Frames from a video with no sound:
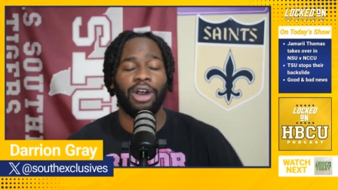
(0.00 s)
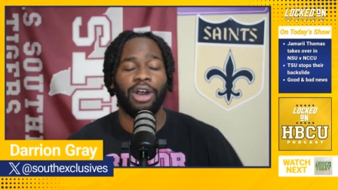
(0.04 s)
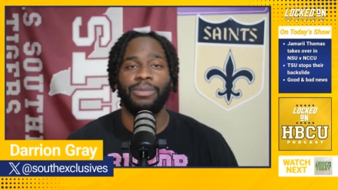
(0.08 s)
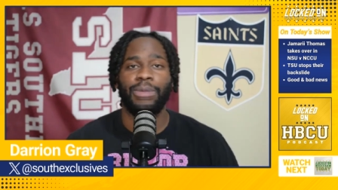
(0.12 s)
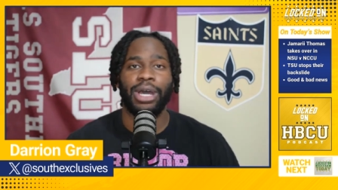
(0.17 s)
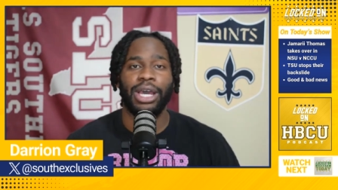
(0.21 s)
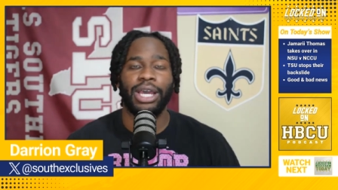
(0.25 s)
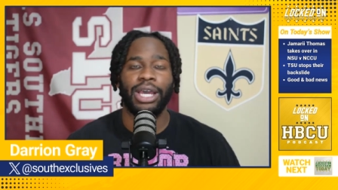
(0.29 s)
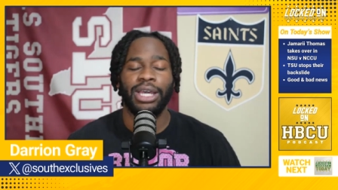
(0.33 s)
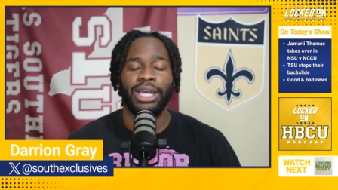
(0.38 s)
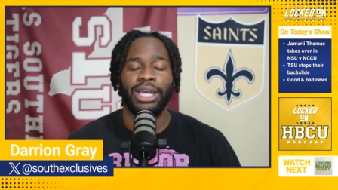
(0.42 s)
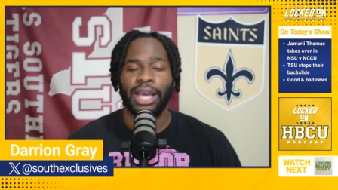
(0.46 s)

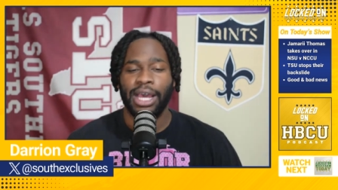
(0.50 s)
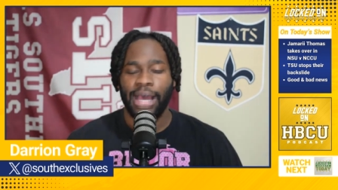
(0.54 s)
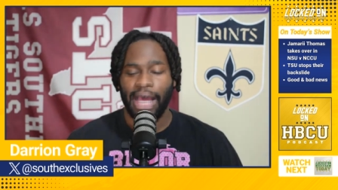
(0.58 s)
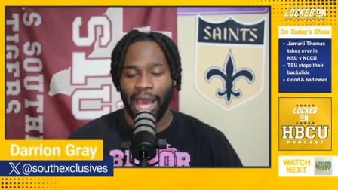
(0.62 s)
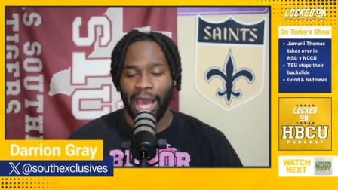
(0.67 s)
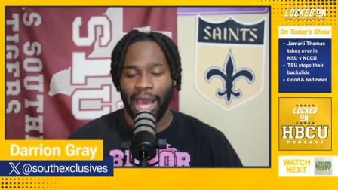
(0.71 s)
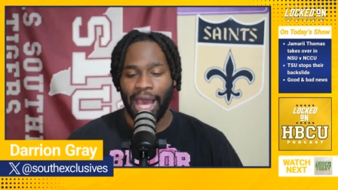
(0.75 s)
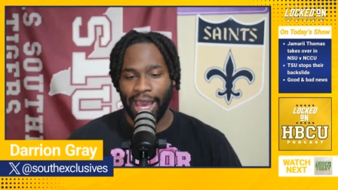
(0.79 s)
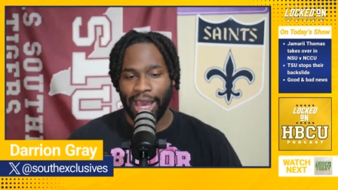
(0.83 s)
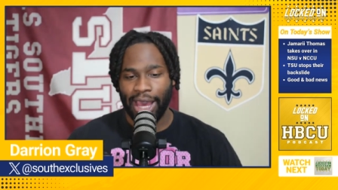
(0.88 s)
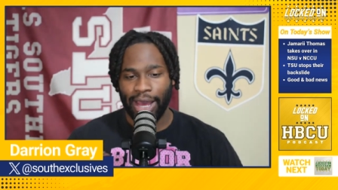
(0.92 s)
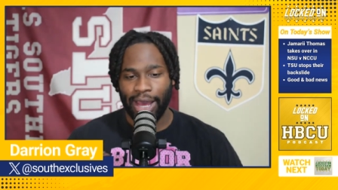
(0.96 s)
but
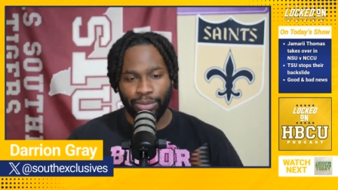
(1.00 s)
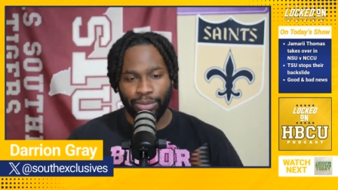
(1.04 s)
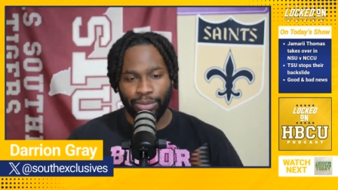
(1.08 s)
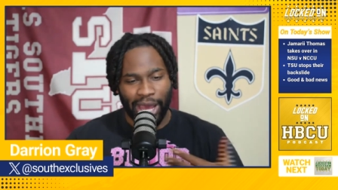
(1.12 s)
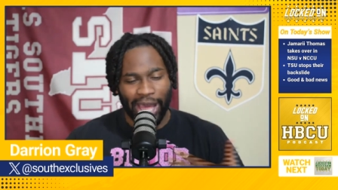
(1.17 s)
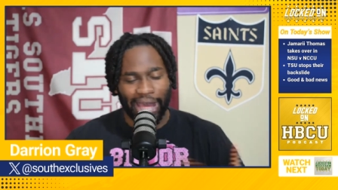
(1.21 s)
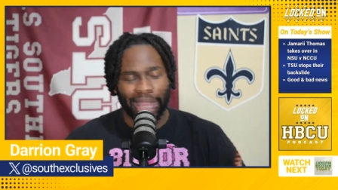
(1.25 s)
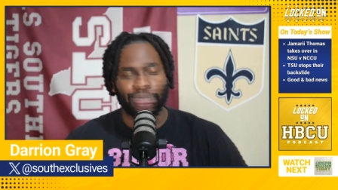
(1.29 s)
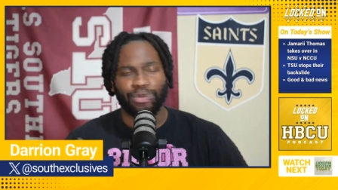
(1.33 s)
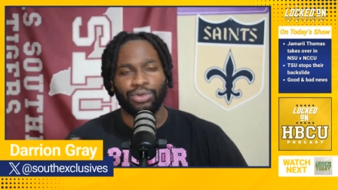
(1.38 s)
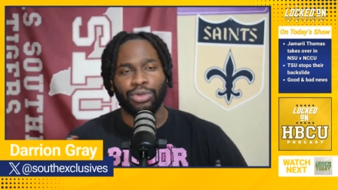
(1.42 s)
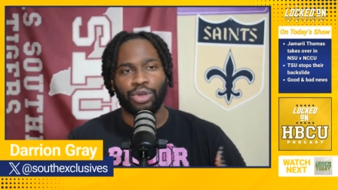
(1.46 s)
I
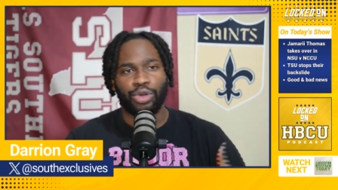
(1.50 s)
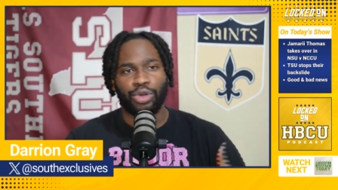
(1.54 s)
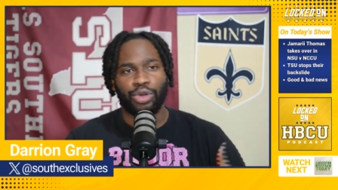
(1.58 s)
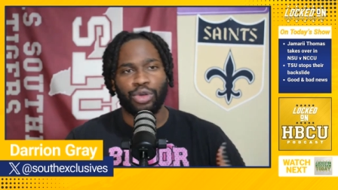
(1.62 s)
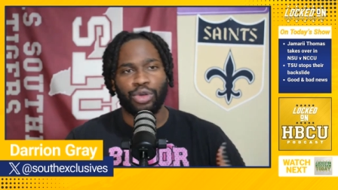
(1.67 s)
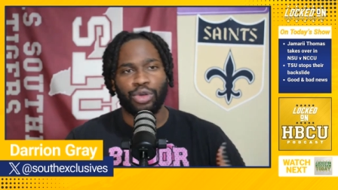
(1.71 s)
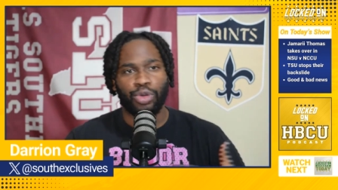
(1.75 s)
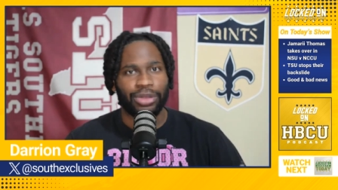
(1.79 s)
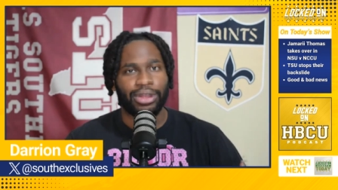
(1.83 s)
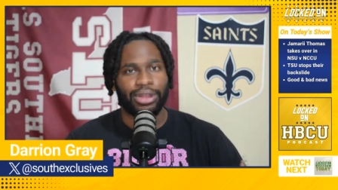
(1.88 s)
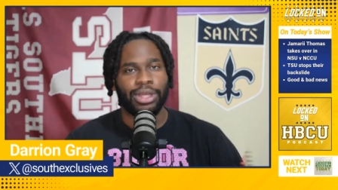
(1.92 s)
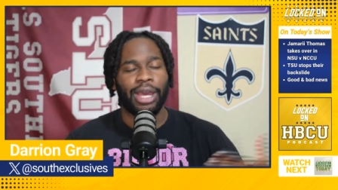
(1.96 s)
had to
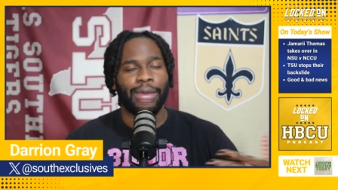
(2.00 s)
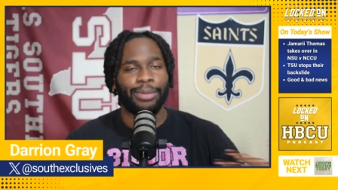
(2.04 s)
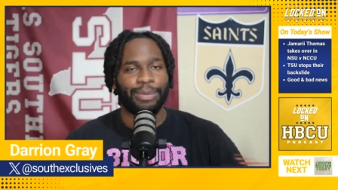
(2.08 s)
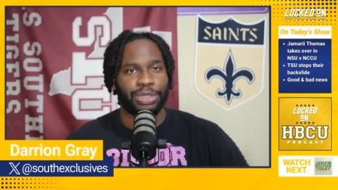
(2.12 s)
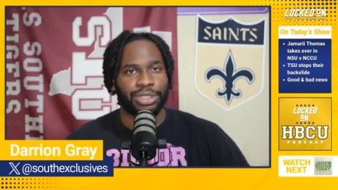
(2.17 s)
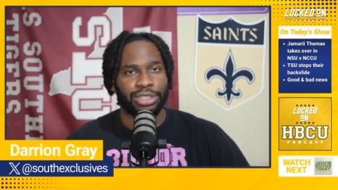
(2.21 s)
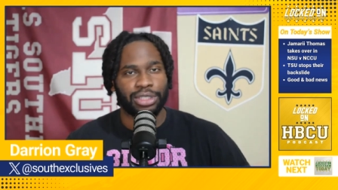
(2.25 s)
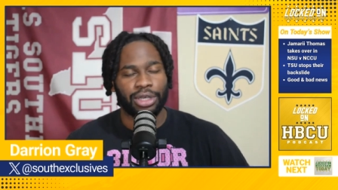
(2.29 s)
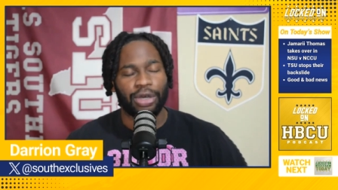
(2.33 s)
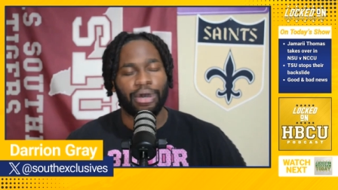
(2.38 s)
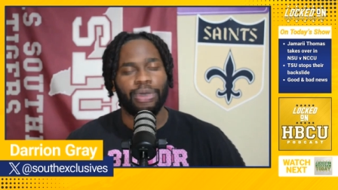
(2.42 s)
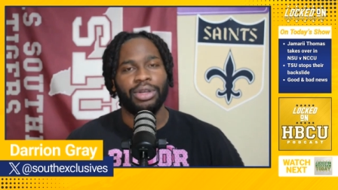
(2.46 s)
record the
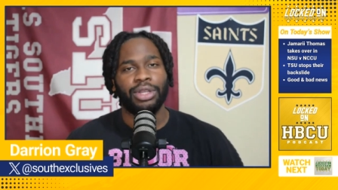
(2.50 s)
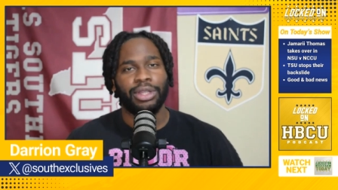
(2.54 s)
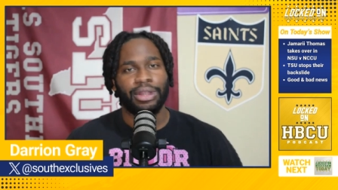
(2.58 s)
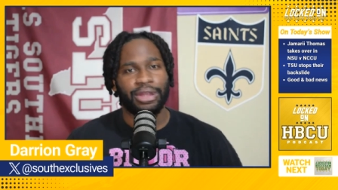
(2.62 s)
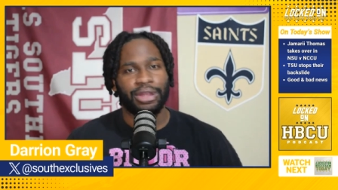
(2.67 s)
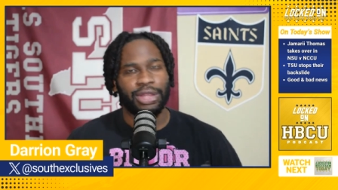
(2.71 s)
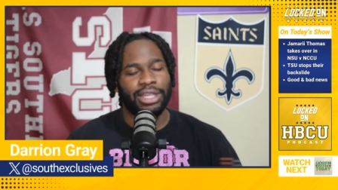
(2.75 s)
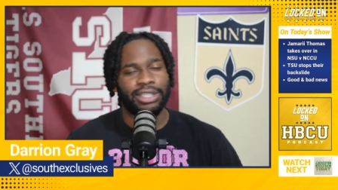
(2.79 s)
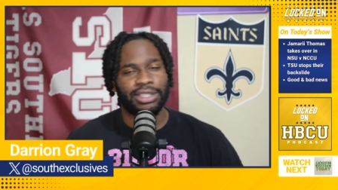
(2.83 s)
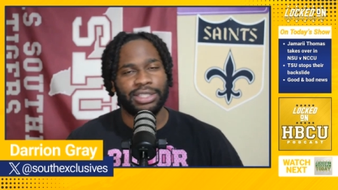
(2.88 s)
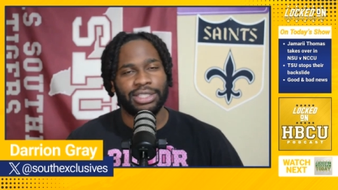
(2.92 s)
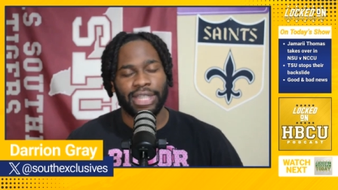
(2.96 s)
episode and
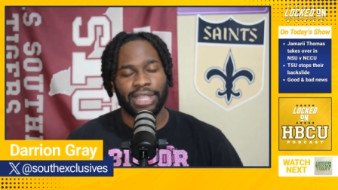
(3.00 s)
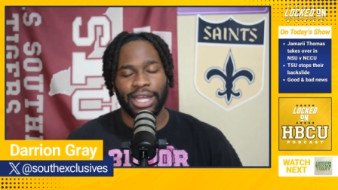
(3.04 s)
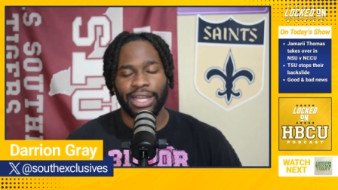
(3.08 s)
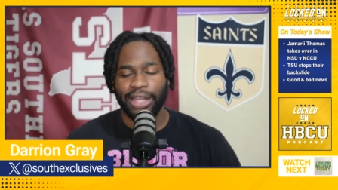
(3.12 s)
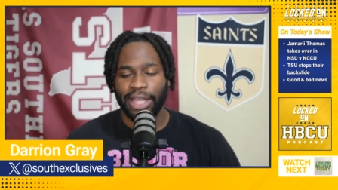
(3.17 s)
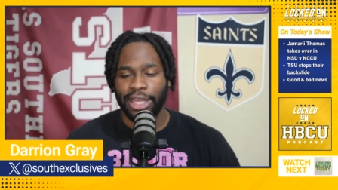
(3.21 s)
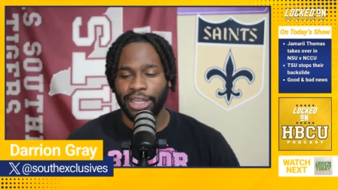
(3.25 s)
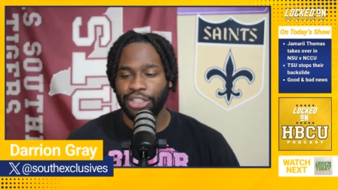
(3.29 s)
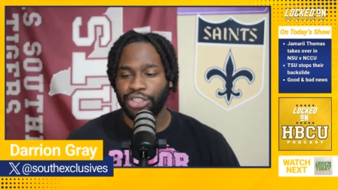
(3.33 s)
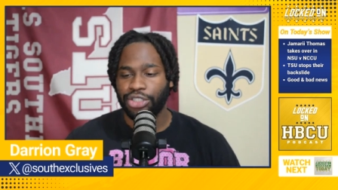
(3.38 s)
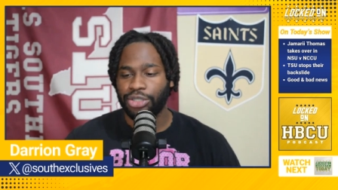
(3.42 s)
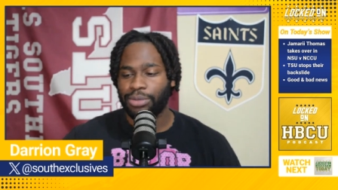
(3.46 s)
things of that
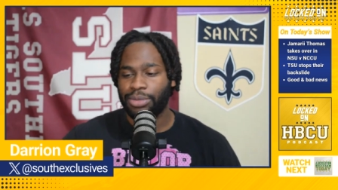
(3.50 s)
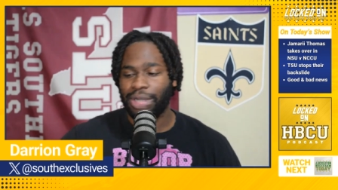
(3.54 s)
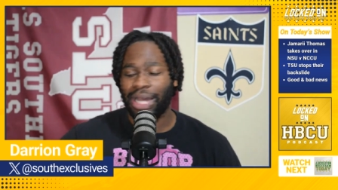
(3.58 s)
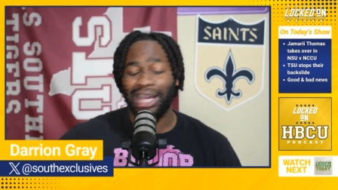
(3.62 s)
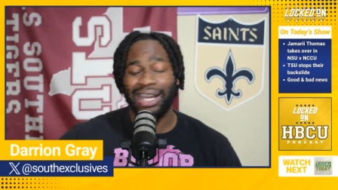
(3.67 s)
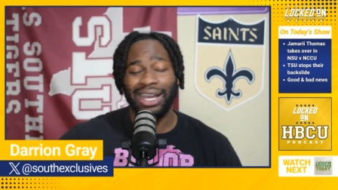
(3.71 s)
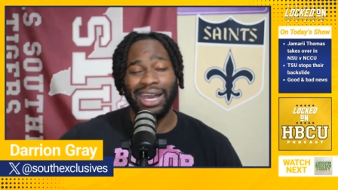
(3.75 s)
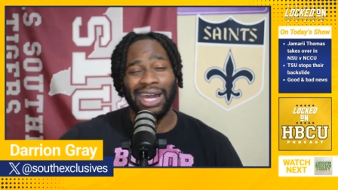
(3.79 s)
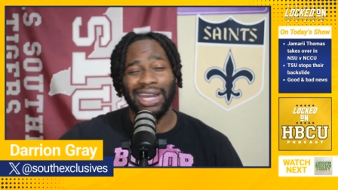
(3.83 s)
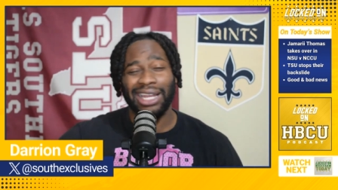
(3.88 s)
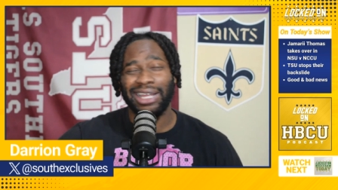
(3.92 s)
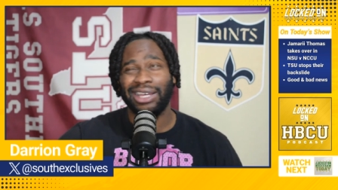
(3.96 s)
nature. But I
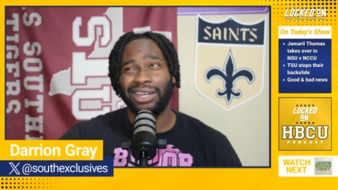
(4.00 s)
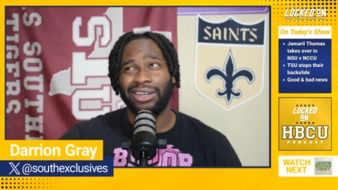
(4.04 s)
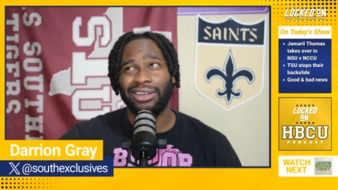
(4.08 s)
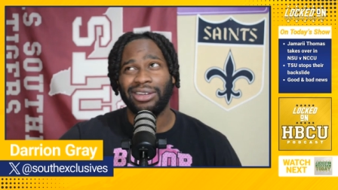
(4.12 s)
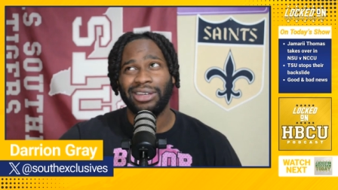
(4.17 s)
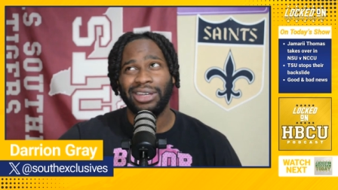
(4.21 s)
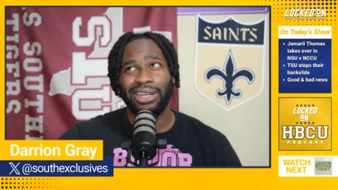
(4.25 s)
got there